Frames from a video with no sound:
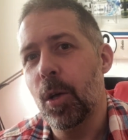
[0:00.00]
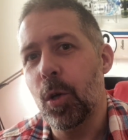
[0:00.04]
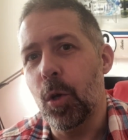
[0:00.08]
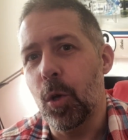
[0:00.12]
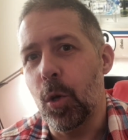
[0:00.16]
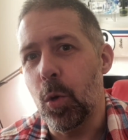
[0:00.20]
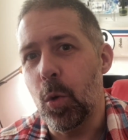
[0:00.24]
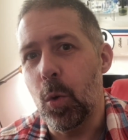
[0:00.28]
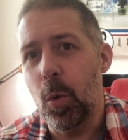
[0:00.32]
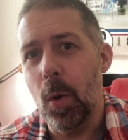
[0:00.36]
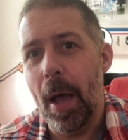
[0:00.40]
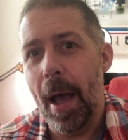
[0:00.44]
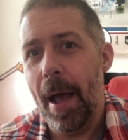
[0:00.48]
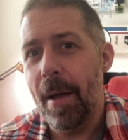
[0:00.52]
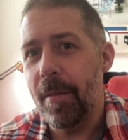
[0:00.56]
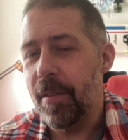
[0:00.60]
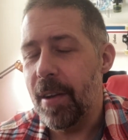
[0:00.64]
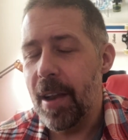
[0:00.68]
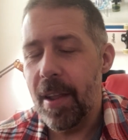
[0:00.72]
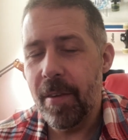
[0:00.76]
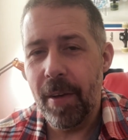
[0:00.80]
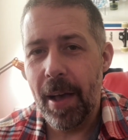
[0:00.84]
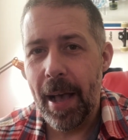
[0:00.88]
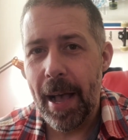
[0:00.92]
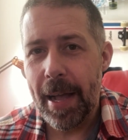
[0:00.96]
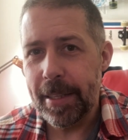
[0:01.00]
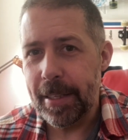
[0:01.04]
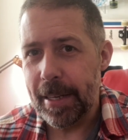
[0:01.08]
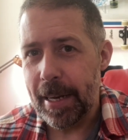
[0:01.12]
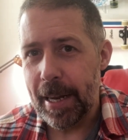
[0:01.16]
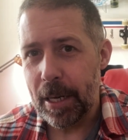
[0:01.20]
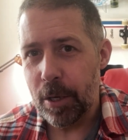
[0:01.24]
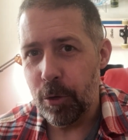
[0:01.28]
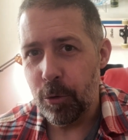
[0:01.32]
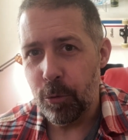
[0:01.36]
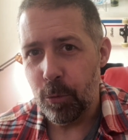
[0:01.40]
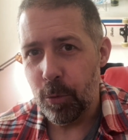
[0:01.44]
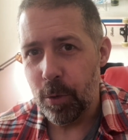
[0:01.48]
who have never had an
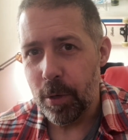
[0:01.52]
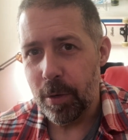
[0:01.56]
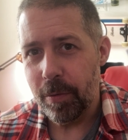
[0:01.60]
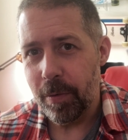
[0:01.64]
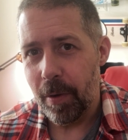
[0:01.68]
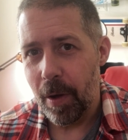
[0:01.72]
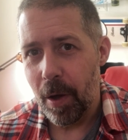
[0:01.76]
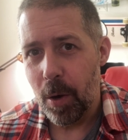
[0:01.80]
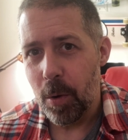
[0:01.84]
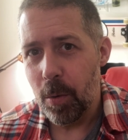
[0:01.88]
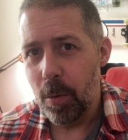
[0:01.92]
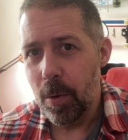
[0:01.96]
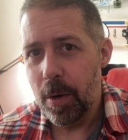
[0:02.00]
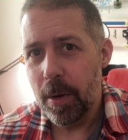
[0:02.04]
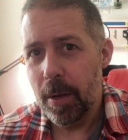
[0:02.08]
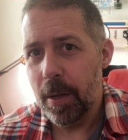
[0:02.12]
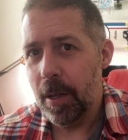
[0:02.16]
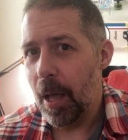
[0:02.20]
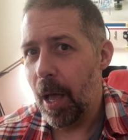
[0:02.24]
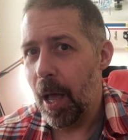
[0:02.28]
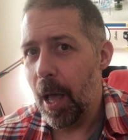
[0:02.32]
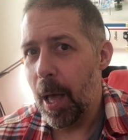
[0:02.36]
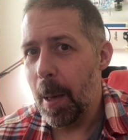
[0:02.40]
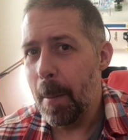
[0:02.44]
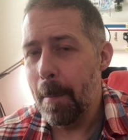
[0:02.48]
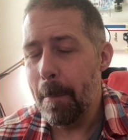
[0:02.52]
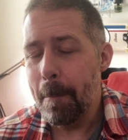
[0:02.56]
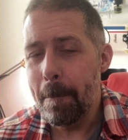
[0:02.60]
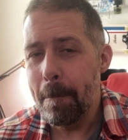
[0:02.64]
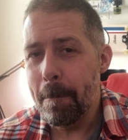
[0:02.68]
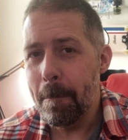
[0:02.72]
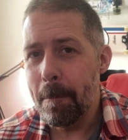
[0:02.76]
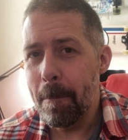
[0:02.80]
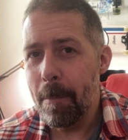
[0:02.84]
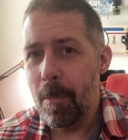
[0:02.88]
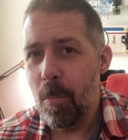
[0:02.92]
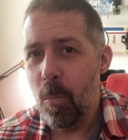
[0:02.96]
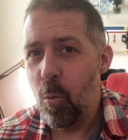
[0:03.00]
Android phone,
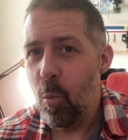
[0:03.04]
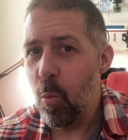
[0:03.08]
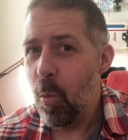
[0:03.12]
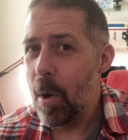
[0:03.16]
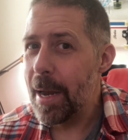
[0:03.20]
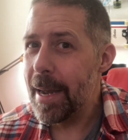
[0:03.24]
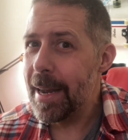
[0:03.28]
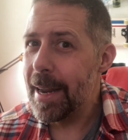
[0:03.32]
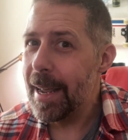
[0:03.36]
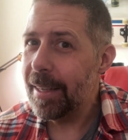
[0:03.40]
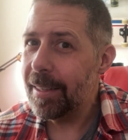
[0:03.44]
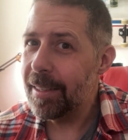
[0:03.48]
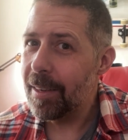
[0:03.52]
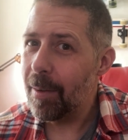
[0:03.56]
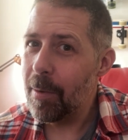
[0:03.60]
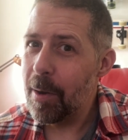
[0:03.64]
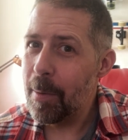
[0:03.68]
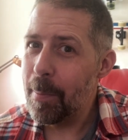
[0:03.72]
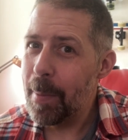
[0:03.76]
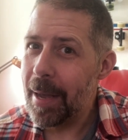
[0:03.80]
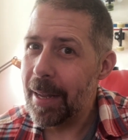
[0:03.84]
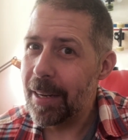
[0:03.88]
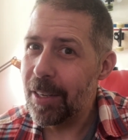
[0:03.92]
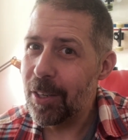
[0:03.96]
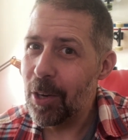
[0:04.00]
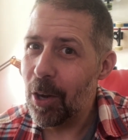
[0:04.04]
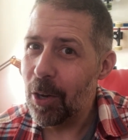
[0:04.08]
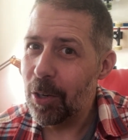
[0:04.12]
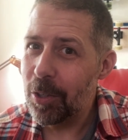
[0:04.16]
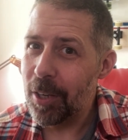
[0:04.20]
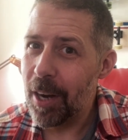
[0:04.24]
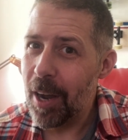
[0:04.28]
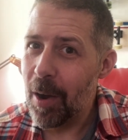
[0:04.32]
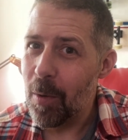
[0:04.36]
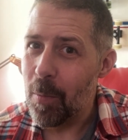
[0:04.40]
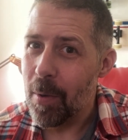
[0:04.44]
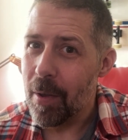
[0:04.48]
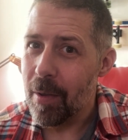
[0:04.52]
we need something to be able to charge it
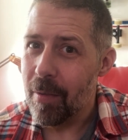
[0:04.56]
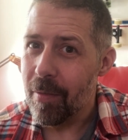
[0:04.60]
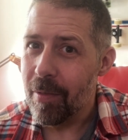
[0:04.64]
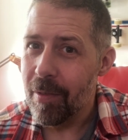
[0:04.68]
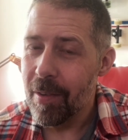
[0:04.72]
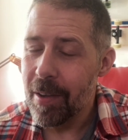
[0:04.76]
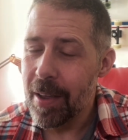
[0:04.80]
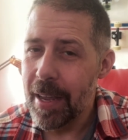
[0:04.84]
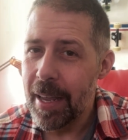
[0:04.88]
up with.